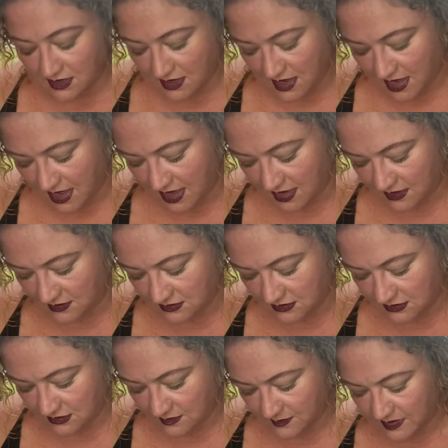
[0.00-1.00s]
And
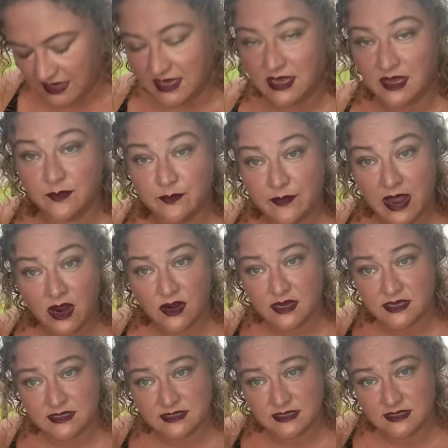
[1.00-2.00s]
being
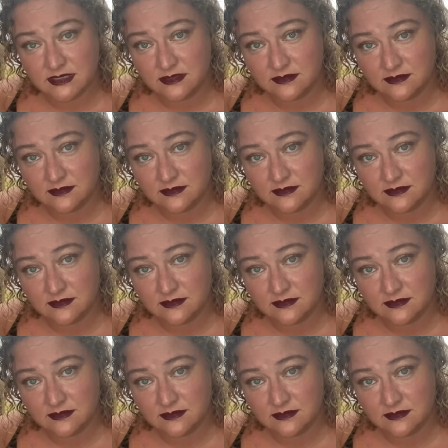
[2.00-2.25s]
embarrassed